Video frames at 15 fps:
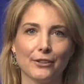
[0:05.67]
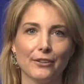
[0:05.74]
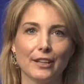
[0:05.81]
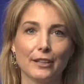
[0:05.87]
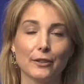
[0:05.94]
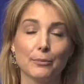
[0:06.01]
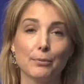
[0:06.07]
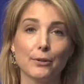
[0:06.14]

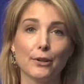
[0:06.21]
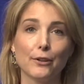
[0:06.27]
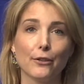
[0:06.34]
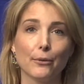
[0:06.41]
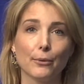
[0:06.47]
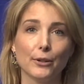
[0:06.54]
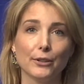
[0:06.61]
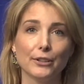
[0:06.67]
explore
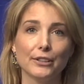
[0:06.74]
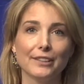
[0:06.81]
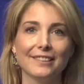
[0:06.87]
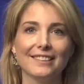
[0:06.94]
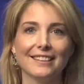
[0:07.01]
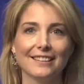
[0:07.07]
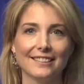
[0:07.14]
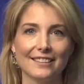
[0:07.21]
the roles
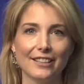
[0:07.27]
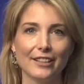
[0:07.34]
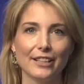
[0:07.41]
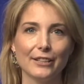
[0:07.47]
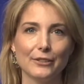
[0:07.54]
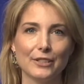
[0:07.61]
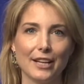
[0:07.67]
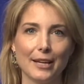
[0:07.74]
and
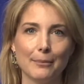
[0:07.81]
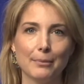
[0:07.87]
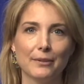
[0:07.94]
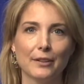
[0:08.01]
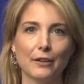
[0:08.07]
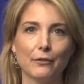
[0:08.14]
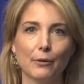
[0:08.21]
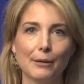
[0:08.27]
stereotypes
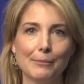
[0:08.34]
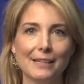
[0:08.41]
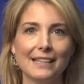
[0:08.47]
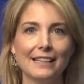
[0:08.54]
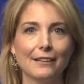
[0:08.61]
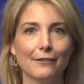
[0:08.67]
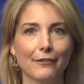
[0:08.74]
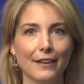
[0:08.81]
of women
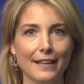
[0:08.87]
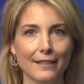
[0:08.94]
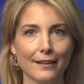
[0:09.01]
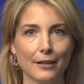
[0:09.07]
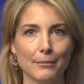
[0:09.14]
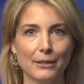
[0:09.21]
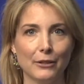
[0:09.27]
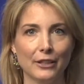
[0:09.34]
in faith
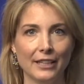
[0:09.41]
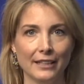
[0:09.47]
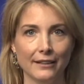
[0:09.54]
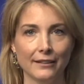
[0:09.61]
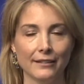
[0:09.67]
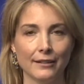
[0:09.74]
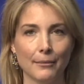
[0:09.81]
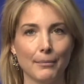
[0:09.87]

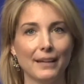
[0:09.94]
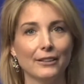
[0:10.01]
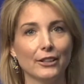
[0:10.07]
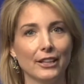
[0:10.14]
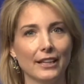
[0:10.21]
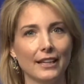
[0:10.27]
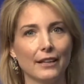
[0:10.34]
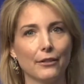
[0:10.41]
communities by
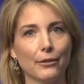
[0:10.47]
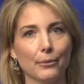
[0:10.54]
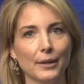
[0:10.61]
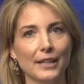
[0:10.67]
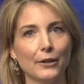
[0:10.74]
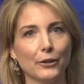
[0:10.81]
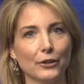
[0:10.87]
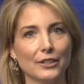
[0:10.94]
looking at
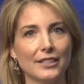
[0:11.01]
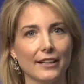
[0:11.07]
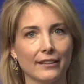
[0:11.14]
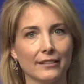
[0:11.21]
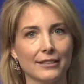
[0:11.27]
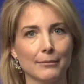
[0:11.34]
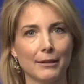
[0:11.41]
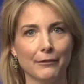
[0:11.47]
three Old
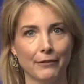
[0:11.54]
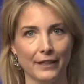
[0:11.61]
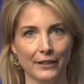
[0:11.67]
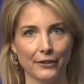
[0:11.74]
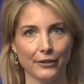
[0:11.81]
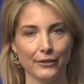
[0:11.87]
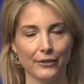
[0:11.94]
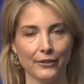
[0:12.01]
Testament
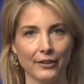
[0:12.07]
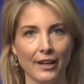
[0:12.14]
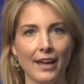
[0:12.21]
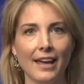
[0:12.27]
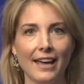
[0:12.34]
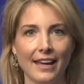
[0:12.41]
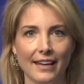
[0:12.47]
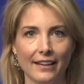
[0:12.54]
figures,
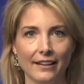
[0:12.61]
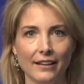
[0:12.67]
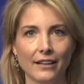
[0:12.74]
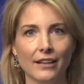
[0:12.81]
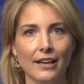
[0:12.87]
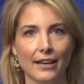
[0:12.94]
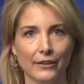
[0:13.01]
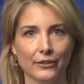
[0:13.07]
Hannah,
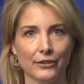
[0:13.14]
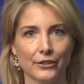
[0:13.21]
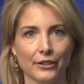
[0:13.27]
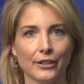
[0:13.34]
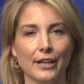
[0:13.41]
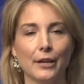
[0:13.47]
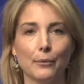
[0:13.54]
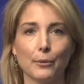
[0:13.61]
Esther,
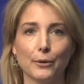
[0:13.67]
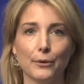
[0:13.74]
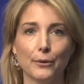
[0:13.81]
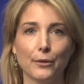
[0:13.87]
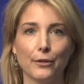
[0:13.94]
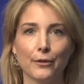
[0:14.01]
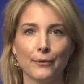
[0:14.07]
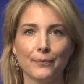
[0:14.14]
and
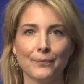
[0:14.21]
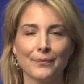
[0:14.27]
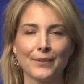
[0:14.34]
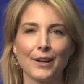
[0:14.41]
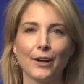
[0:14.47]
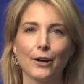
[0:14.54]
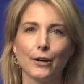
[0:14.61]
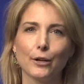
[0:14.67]
Ruth.
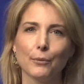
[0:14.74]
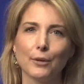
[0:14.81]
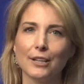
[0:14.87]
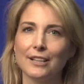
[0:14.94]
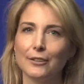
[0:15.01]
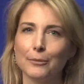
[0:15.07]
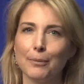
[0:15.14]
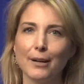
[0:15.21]
Her work
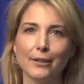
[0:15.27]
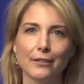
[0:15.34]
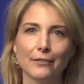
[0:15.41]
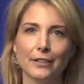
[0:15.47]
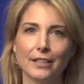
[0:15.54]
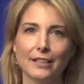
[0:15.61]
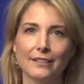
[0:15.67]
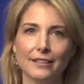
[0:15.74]
is part of
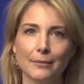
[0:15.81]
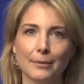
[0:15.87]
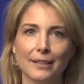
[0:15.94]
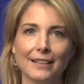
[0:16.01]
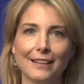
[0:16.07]
an exhibit at